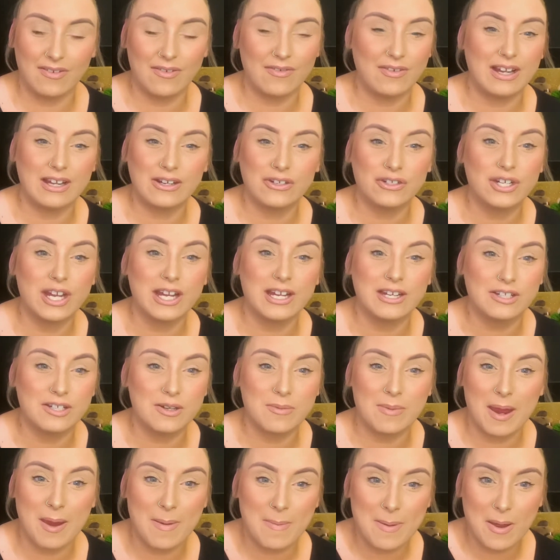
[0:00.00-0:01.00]
really changed a
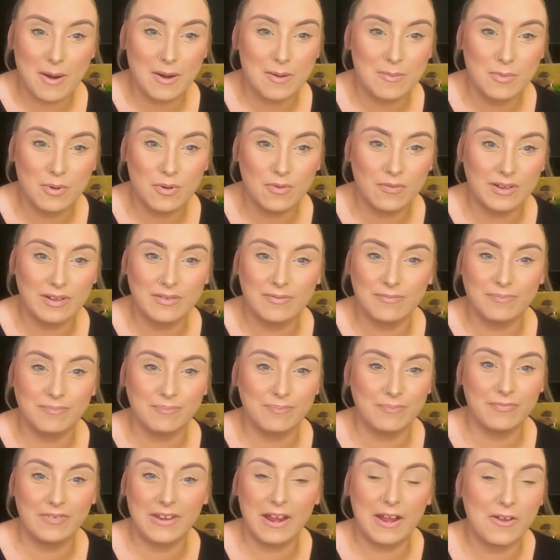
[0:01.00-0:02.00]
baby on a moving
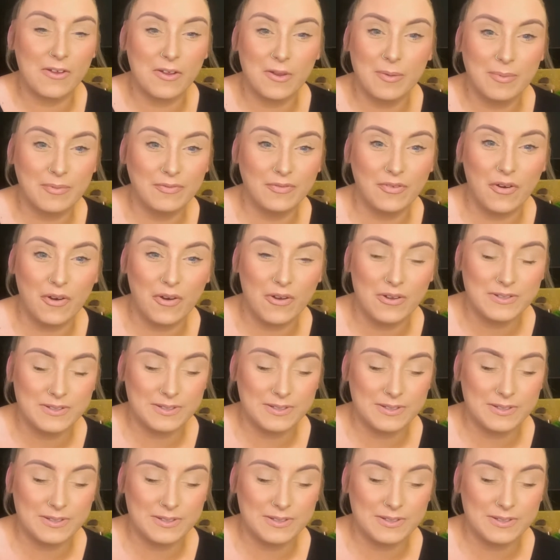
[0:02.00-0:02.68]
vehicle before.